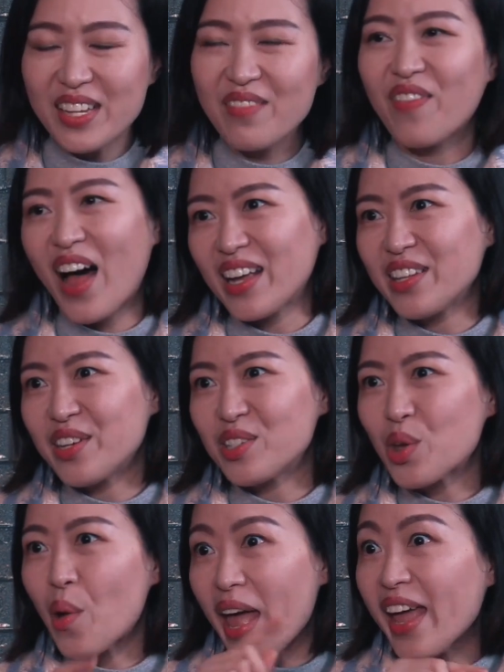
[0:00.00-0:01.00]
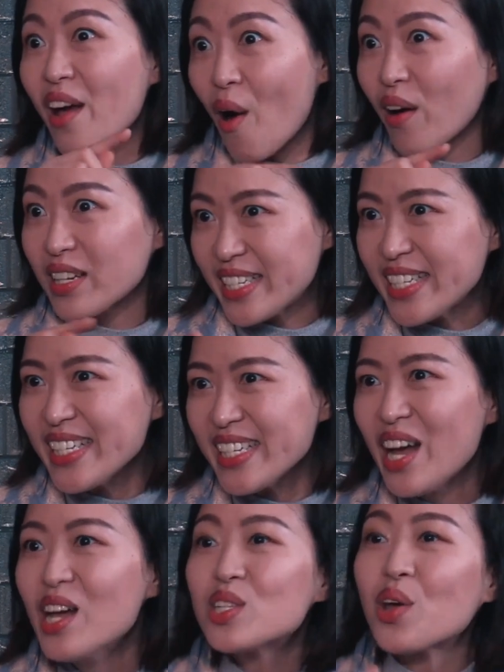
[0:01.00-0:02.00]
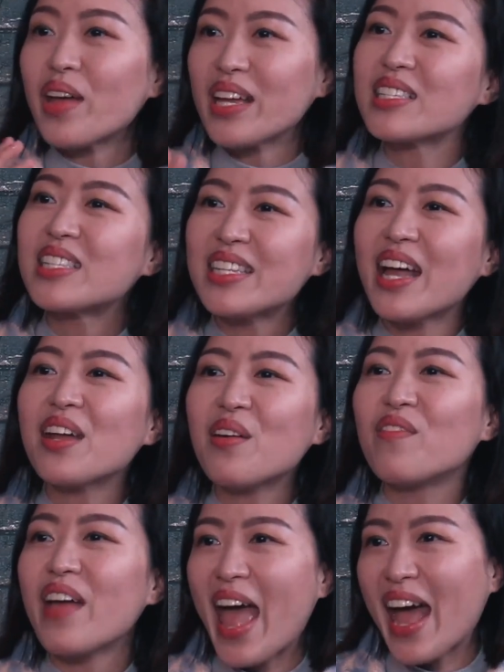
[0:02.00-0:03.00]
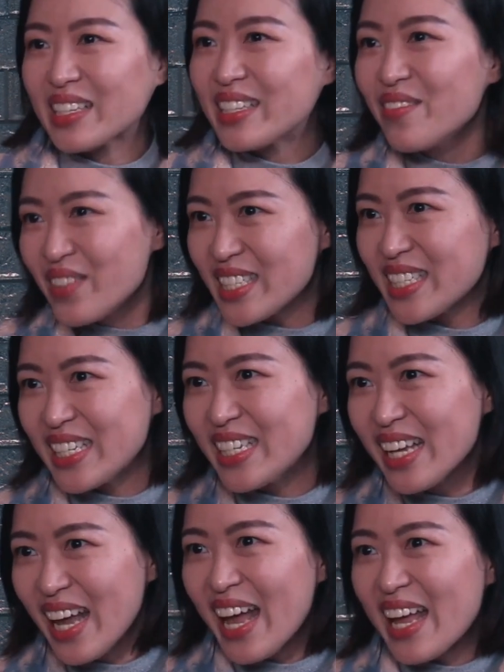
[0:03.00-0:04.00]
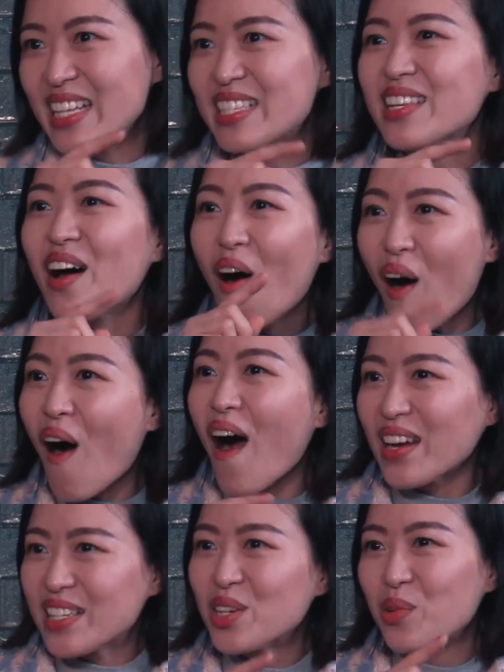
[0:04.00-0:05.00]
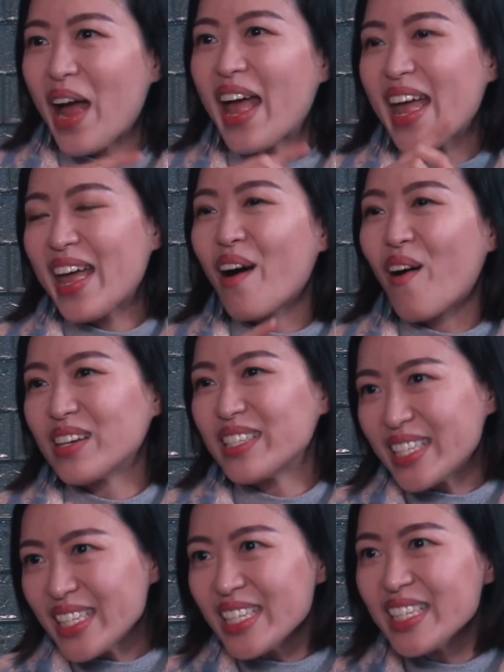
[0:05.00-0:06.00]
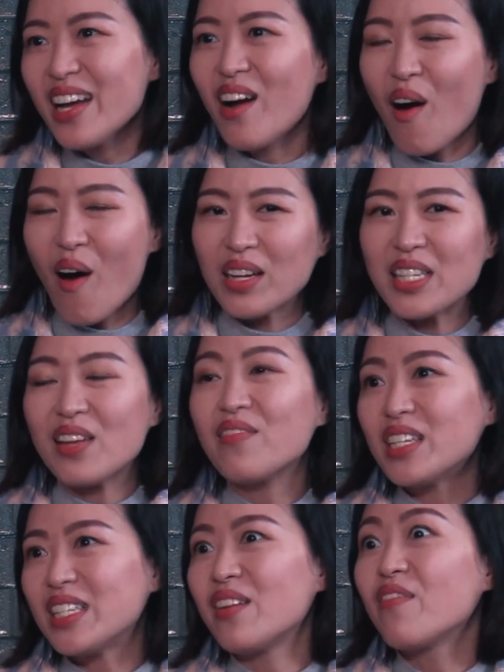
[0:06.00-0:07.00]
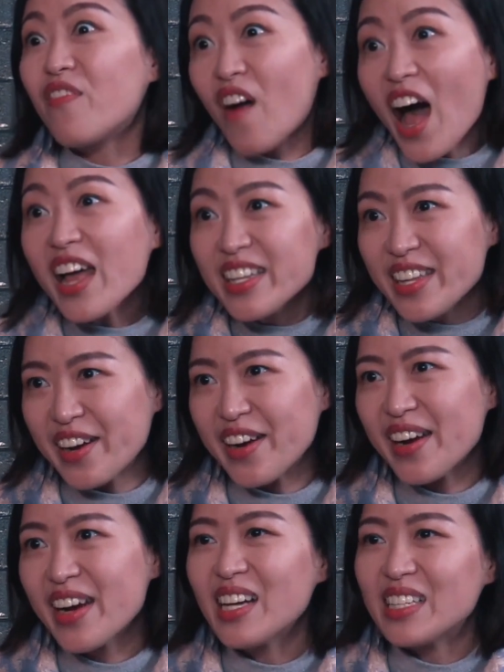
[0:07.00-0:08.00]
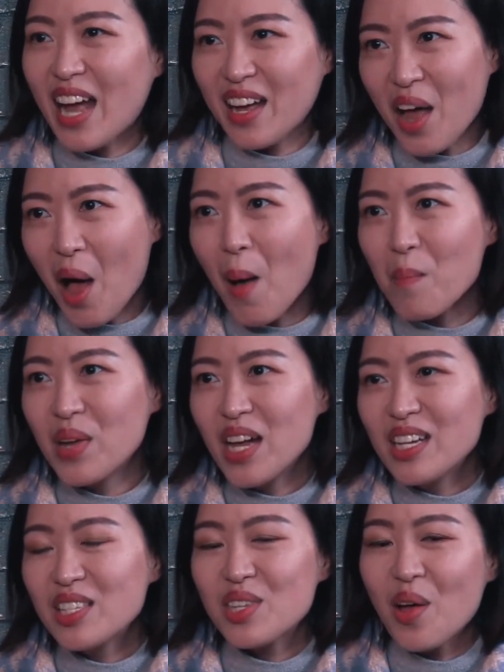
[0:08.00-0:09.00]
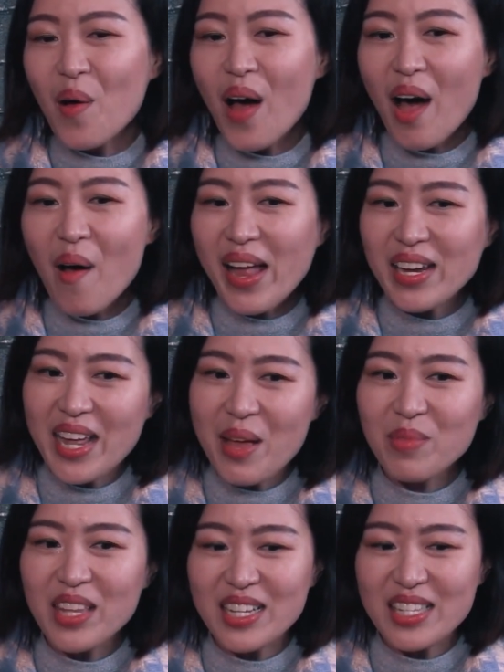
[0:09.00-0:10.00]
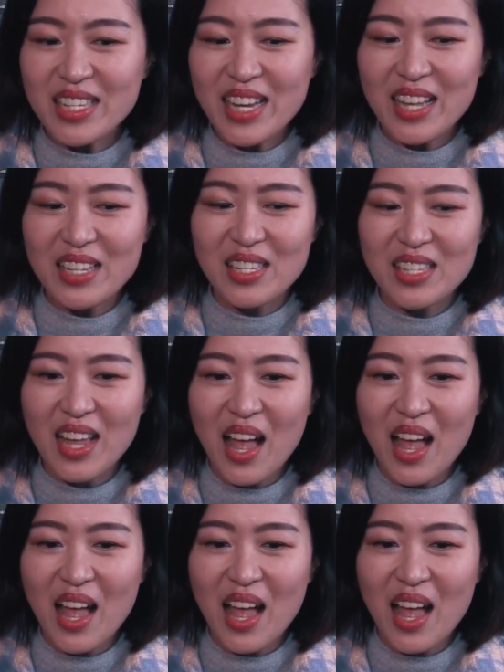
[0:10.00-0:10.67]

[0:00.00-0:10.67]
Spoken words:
finder. So ART. So instead of activity, it's art, right? ART, artivityfinder.com. So how I name this is